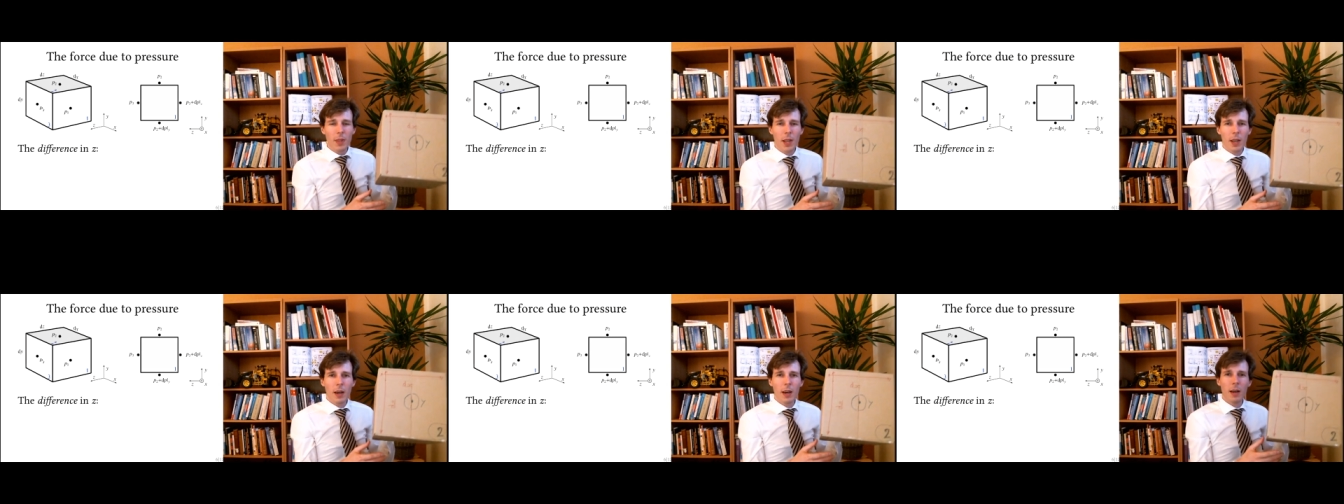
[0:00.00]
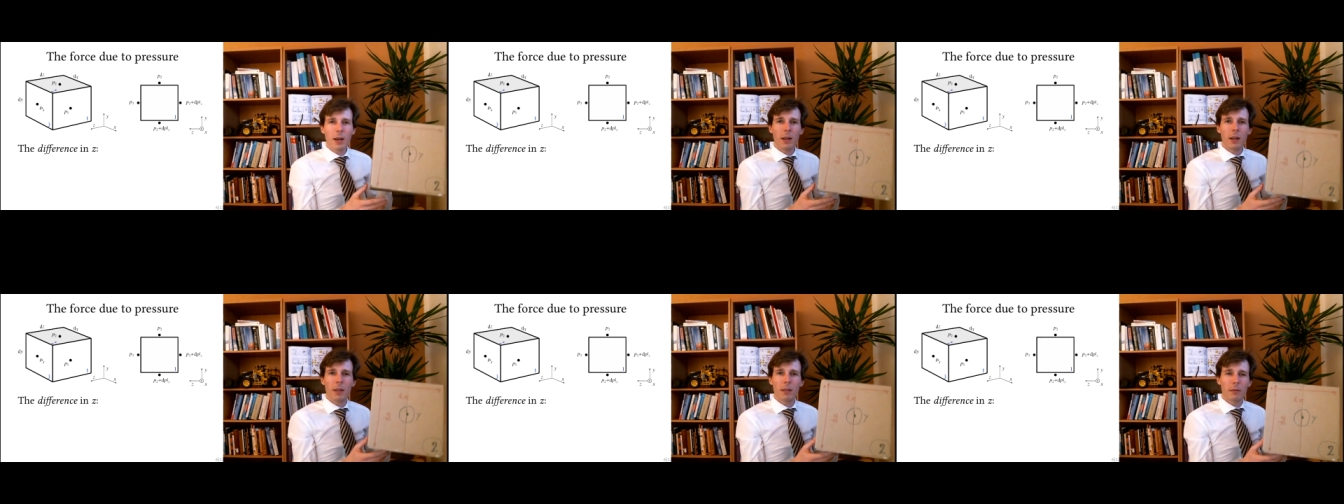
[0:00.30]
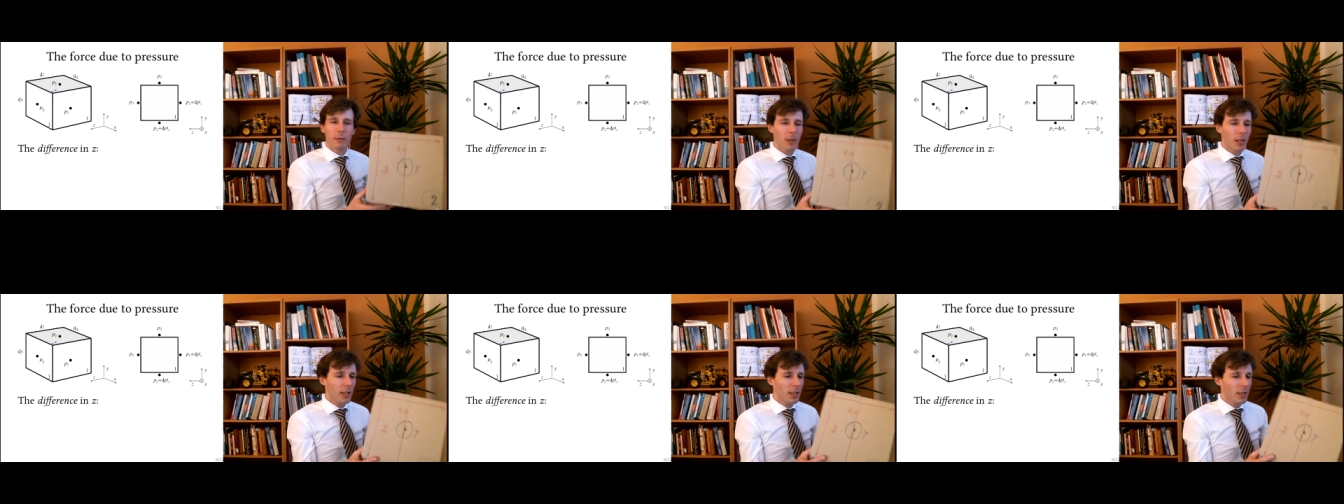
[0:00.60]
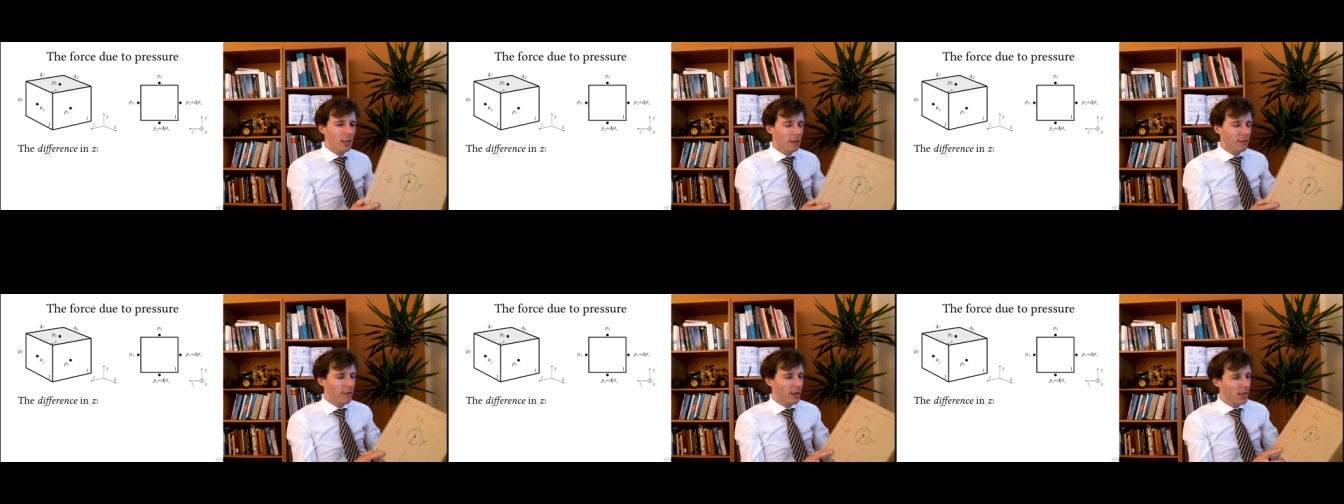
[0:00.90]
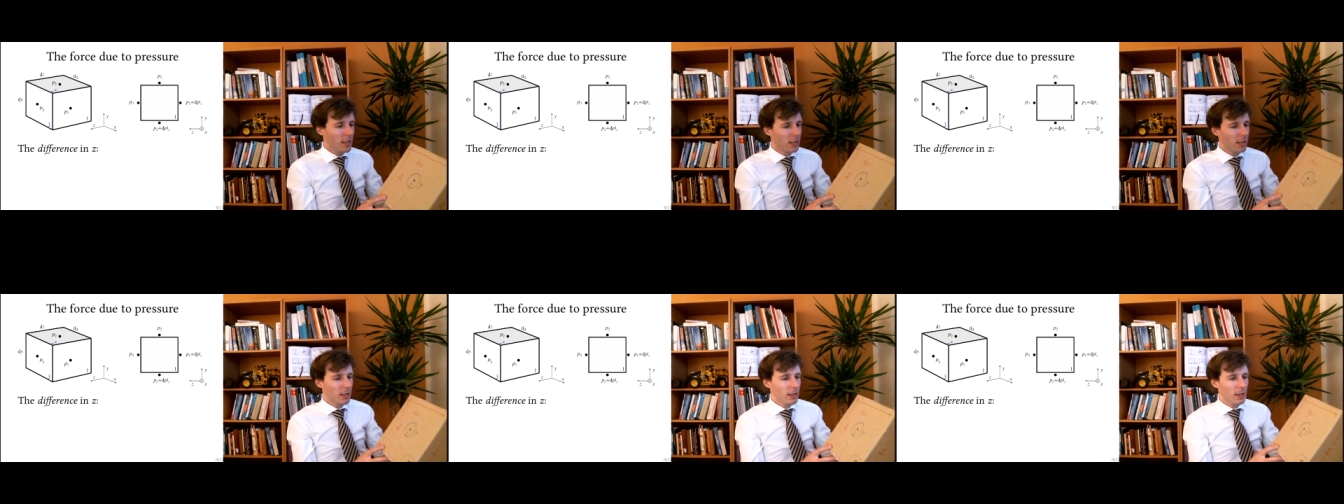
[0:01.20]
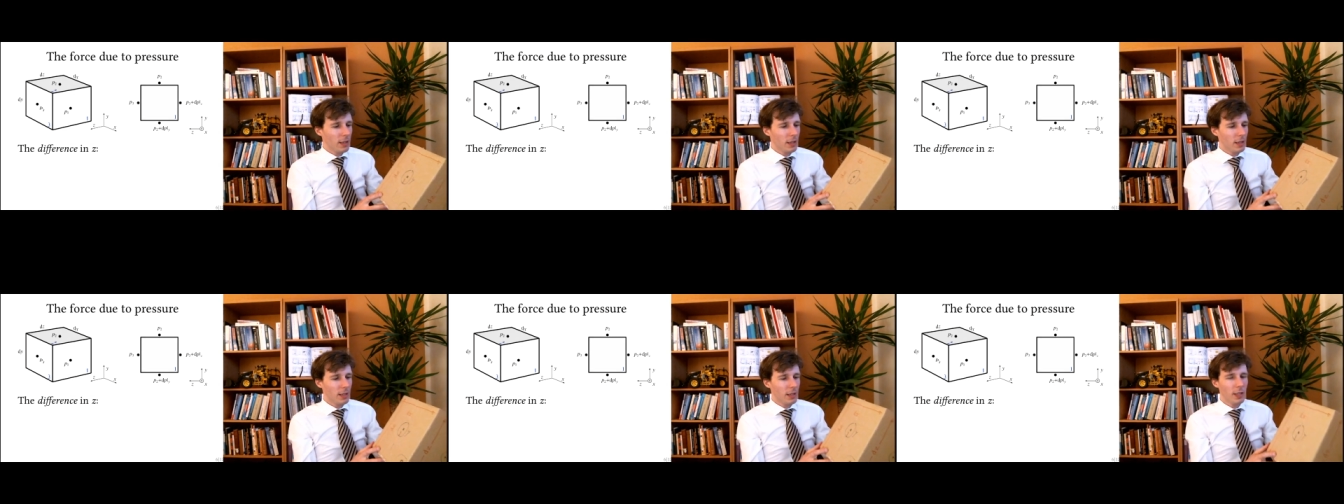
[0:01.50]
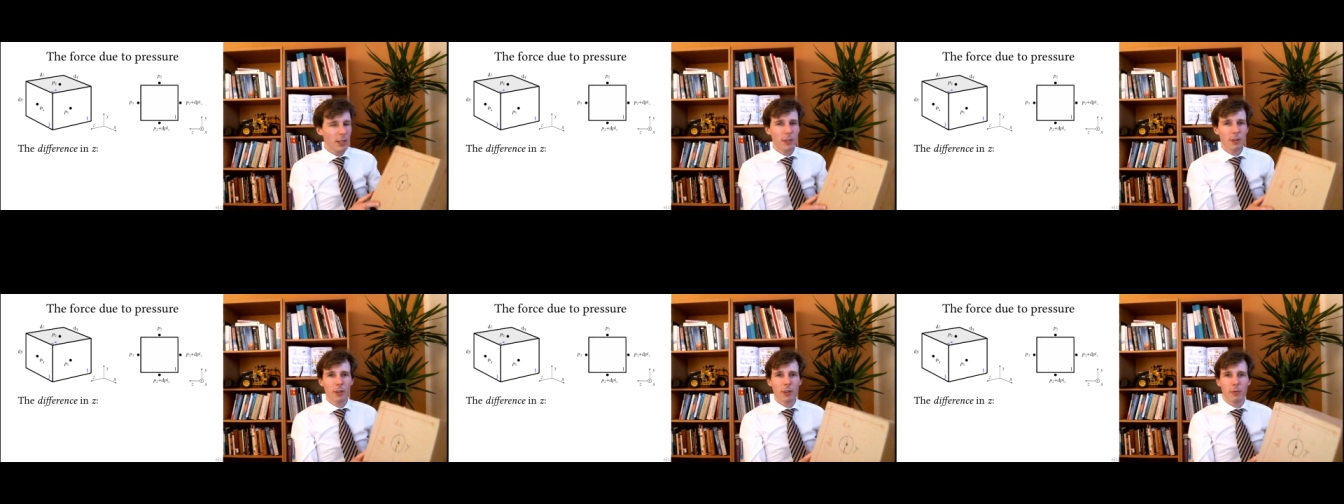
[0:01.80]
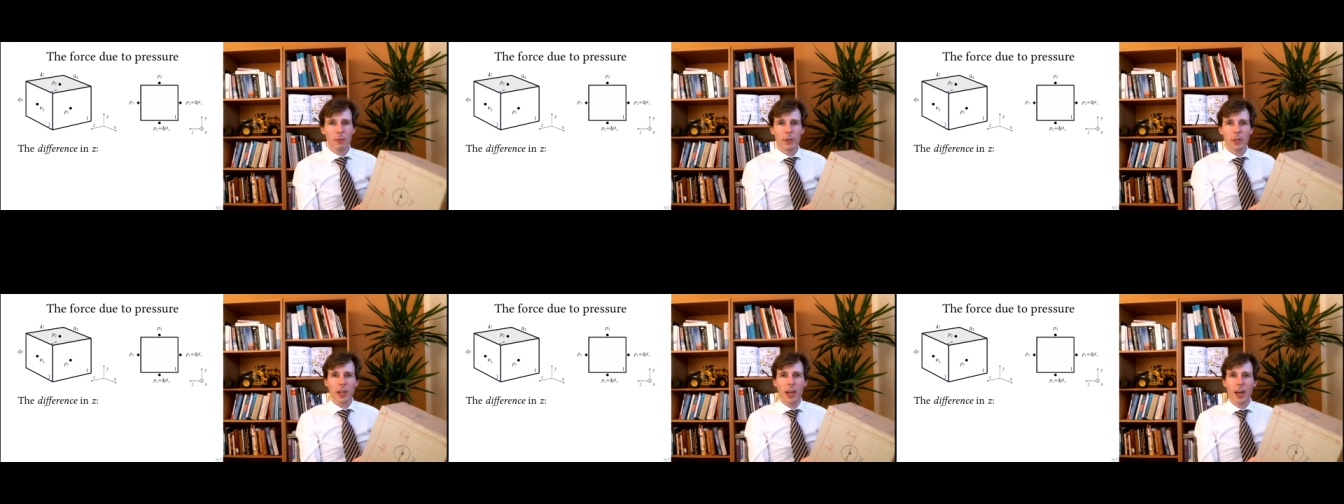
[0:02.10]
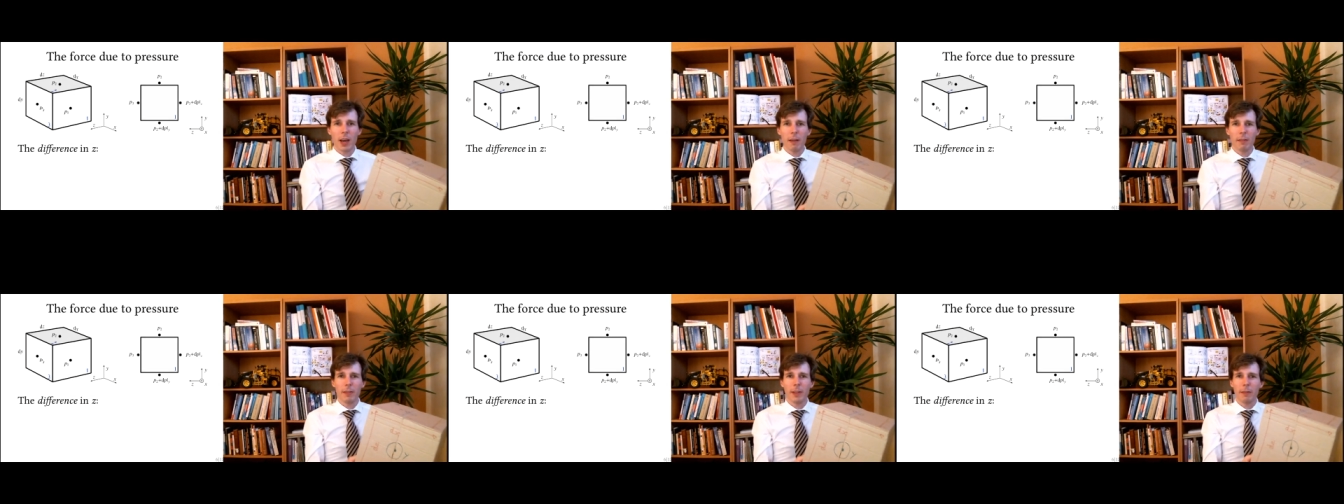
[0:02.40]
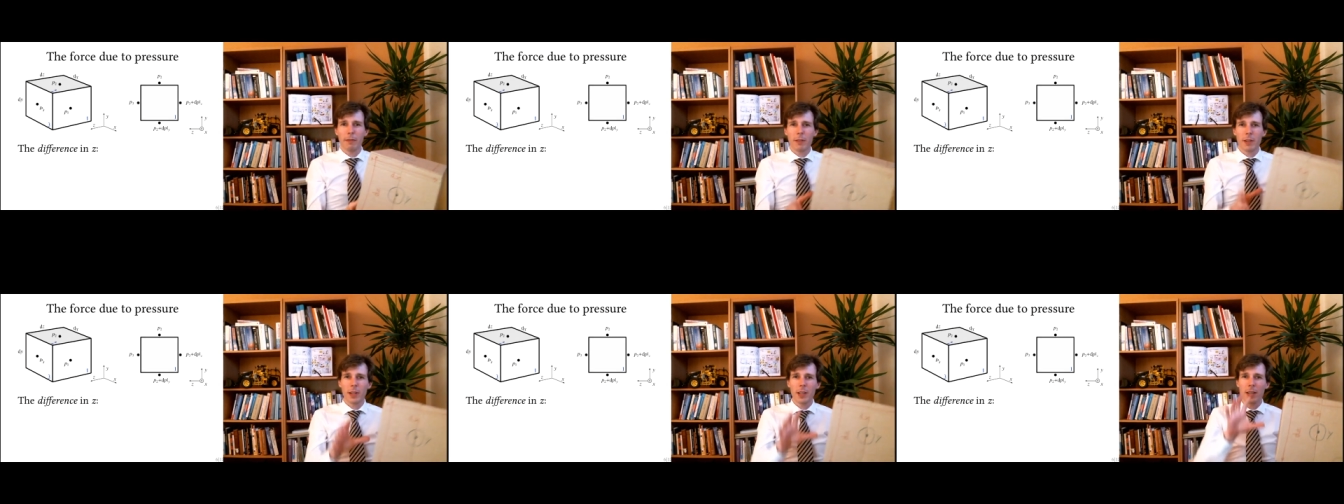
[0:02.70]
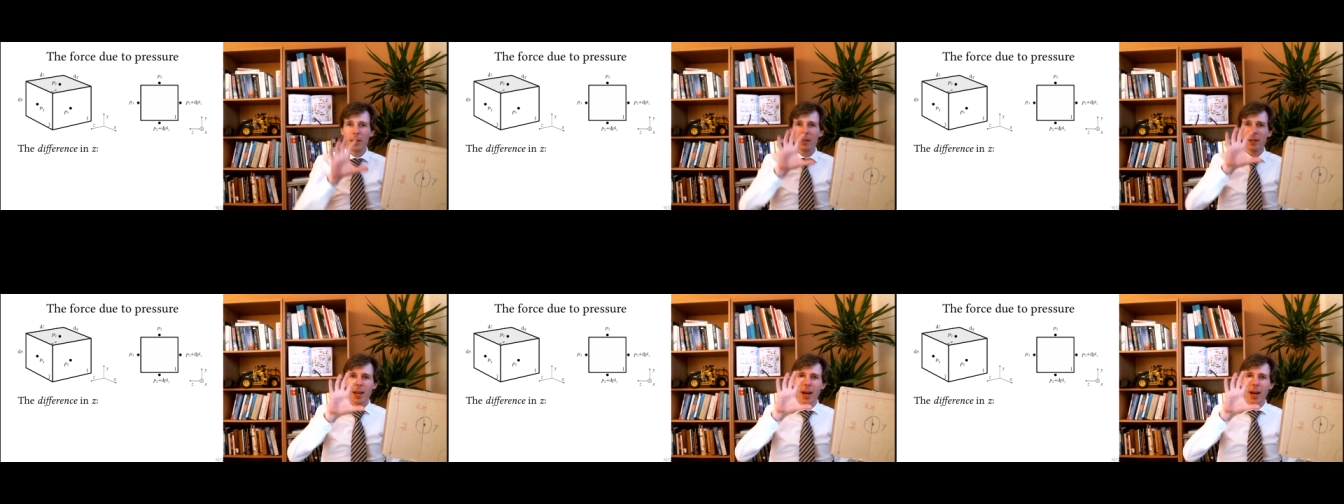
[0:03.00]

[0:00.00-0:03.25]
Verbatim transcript: Uh, a really advanced teacher would have definitely an